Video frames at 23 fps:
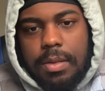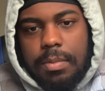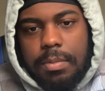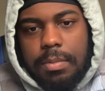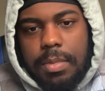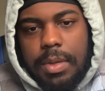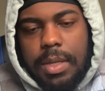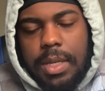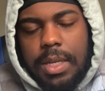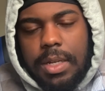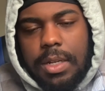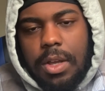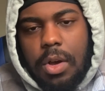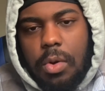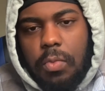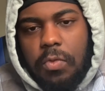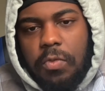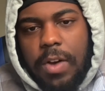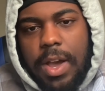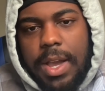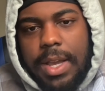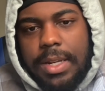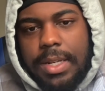But yeah,
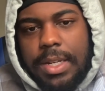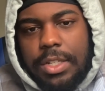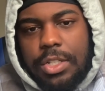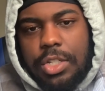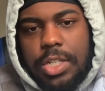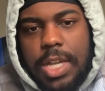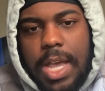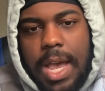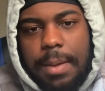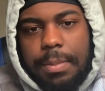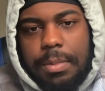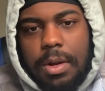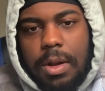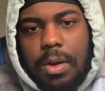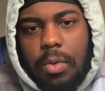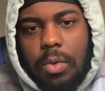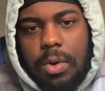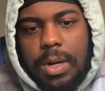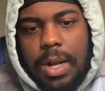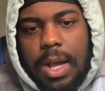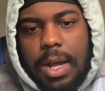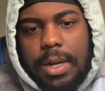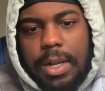dope fight in this chapter. I
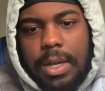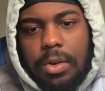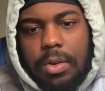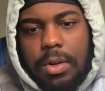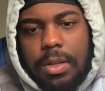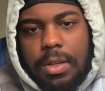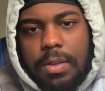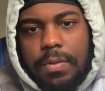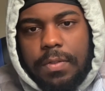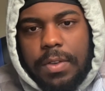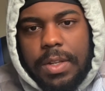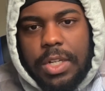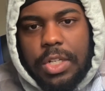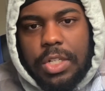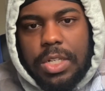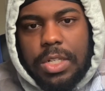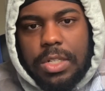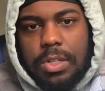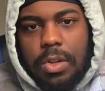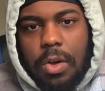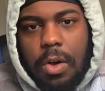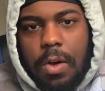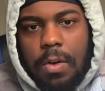wonder how they're gonna finish
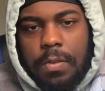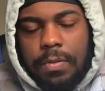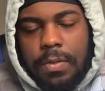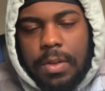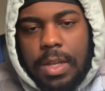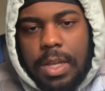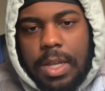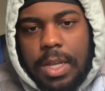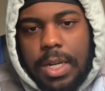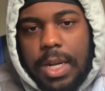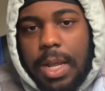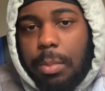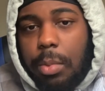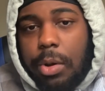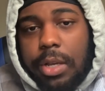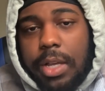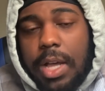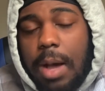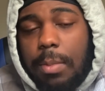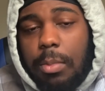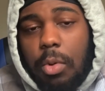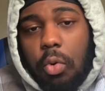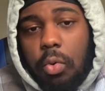this off. That boy
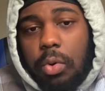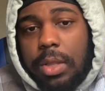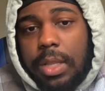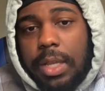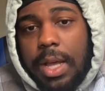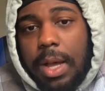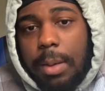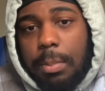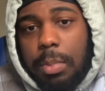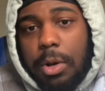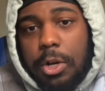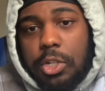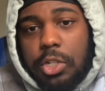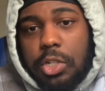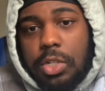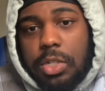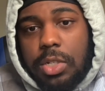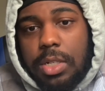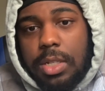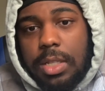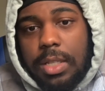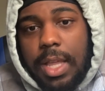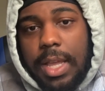Kamo really got punched
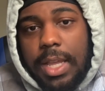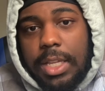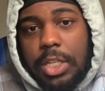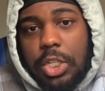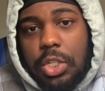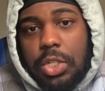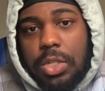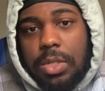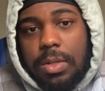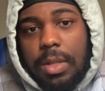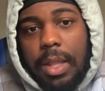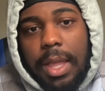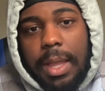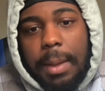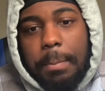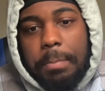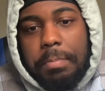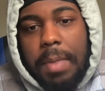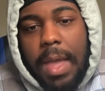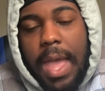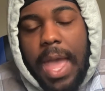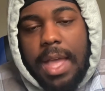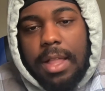like
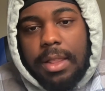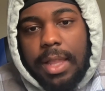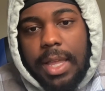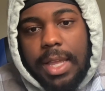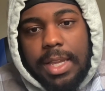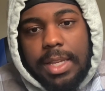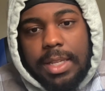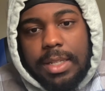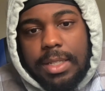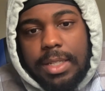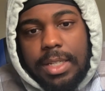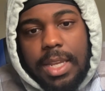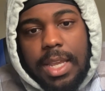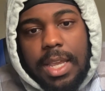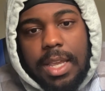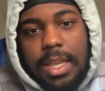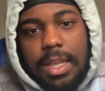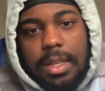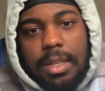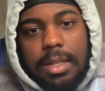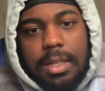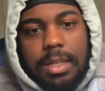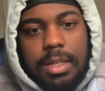that. Like, yeah.
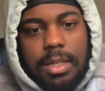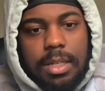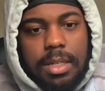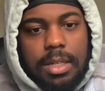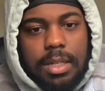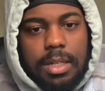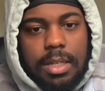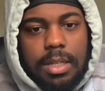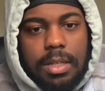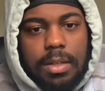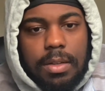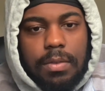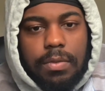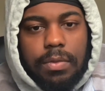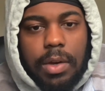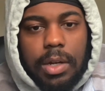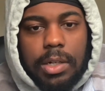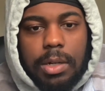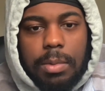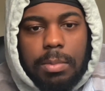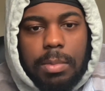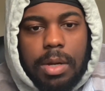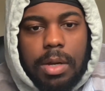He
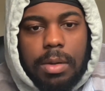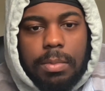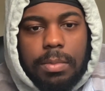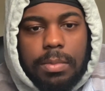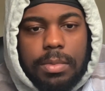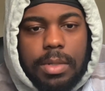fucked him up.